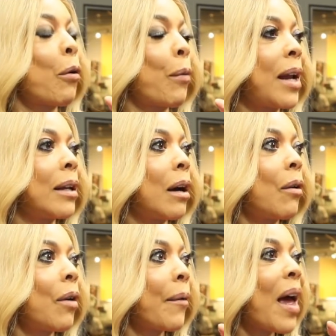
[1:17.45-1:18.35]

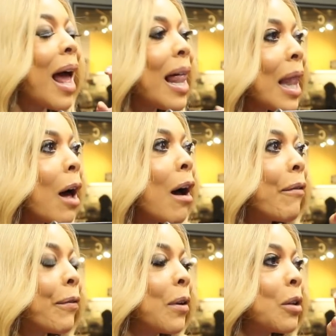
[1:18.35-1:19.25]
radio, and I
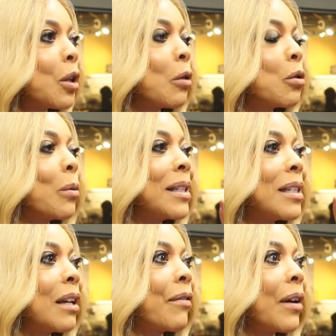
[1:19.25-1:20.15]
love, doing
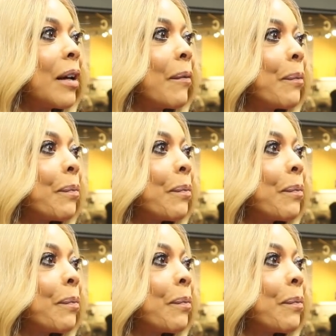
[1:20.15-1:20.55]
TV.